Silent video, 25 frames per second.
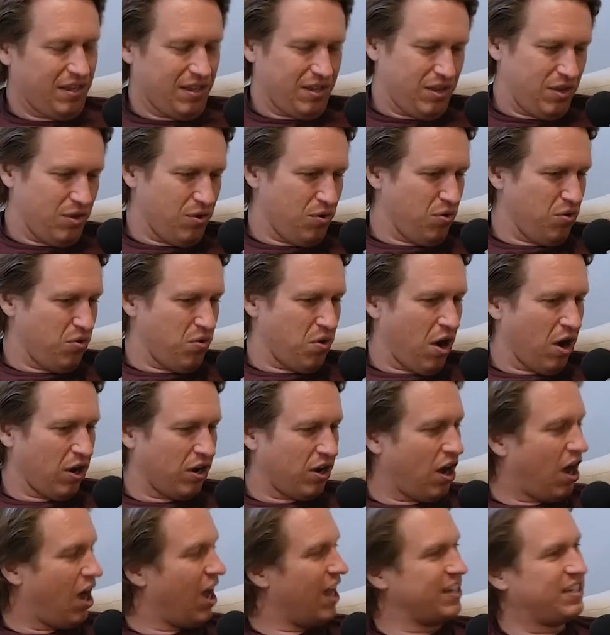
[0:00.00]
You are
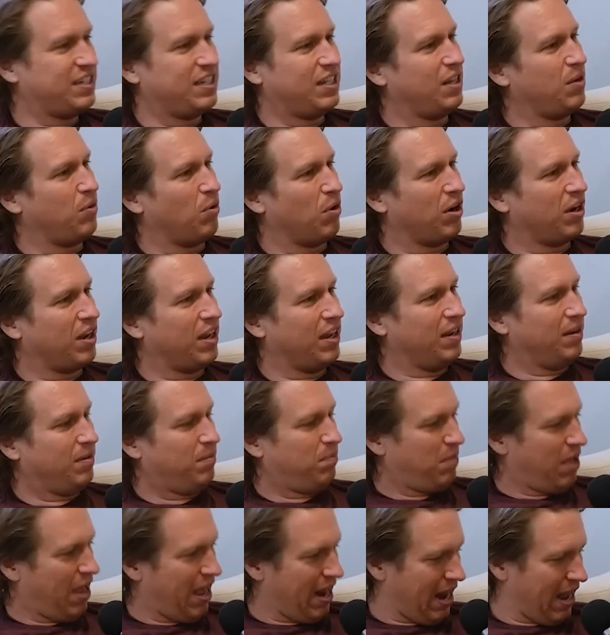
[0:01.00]
constantly working,
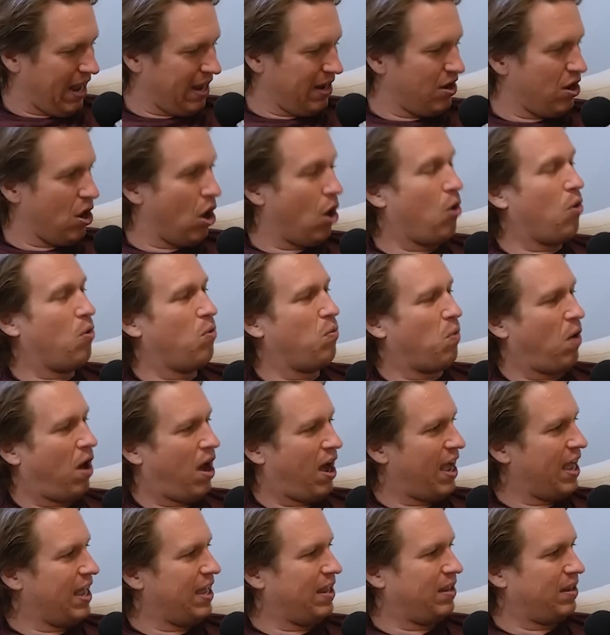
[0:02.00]
and I know
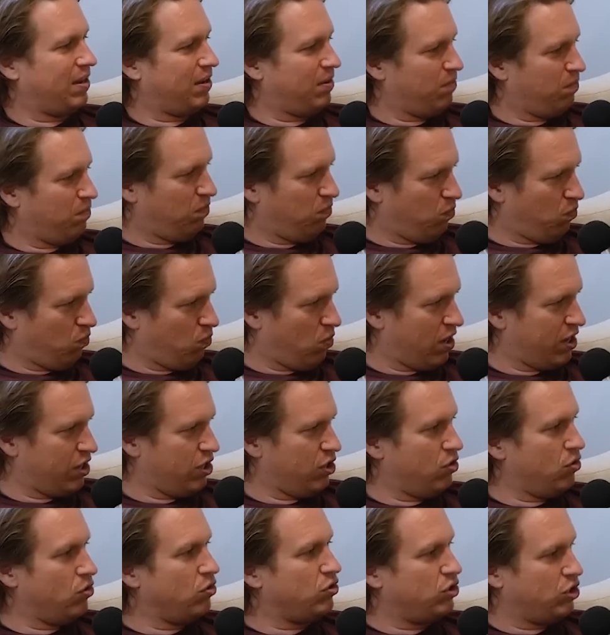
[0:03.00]
why. What
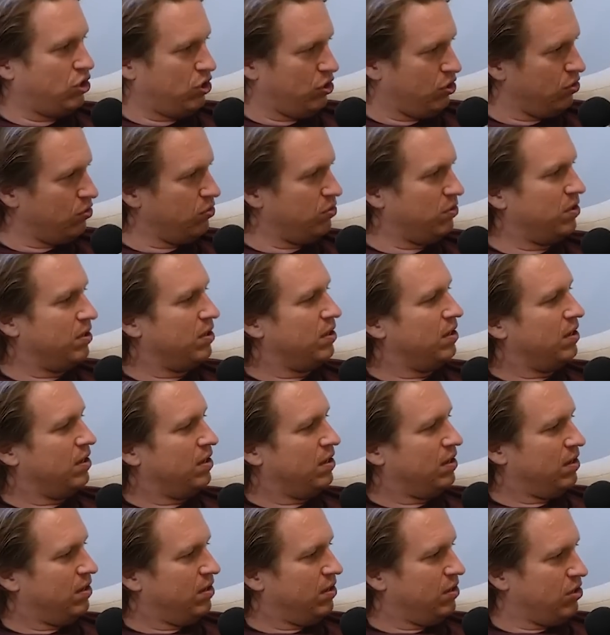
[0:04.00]
you do,
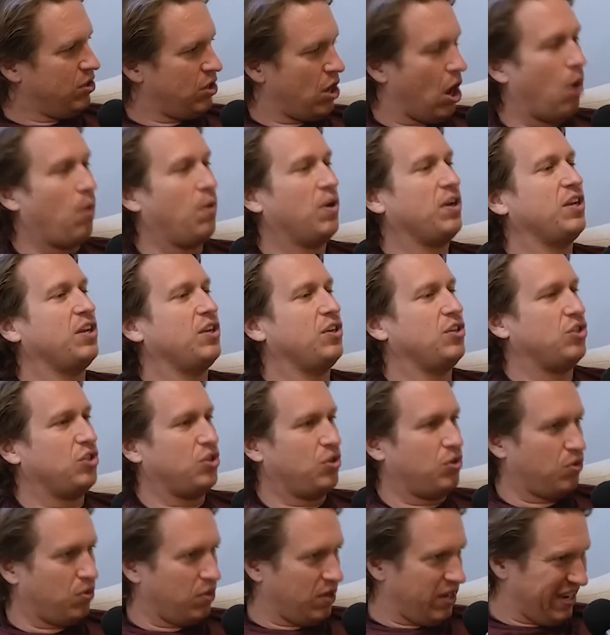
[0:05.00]
no one can
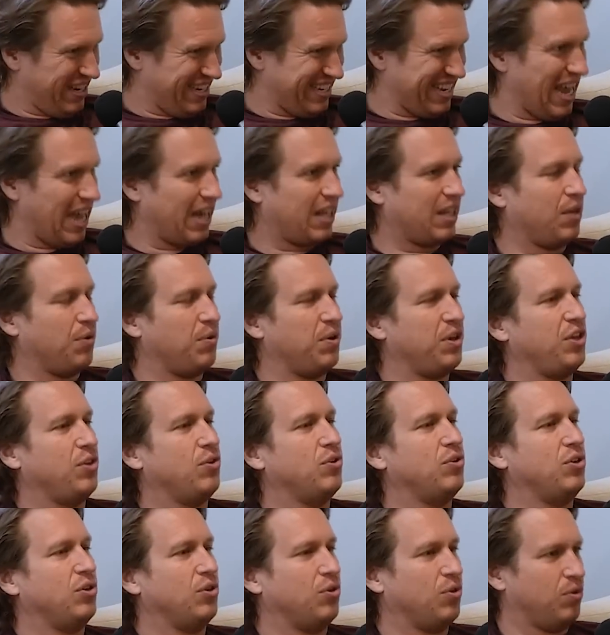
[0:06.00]
do exactly what
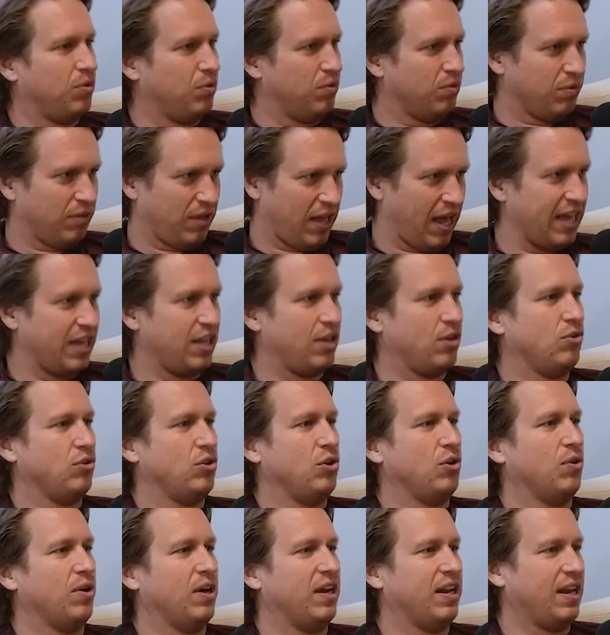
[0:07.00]
you do like you
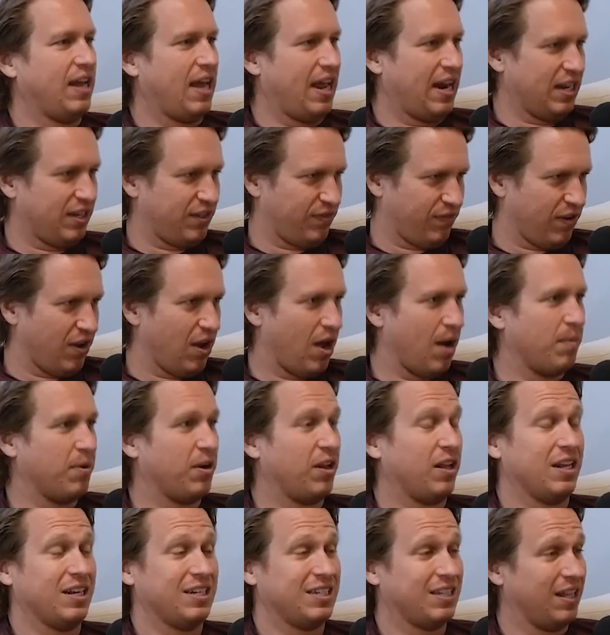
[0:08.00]
do it, and it's
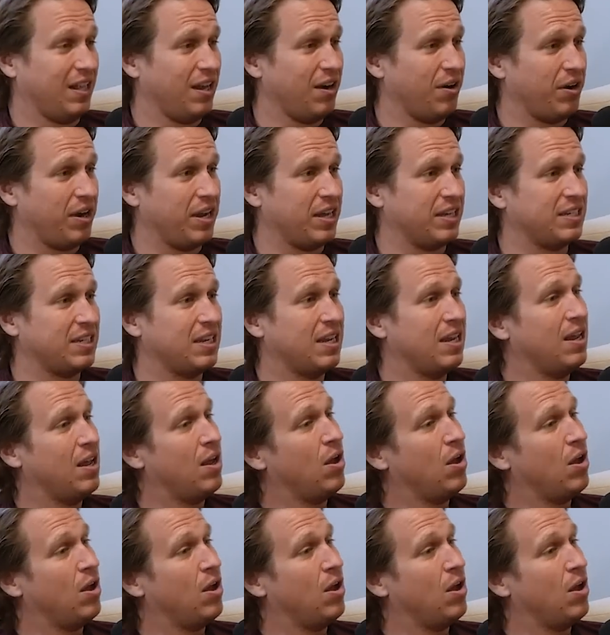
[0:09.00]
phenomenal and it's hilarious.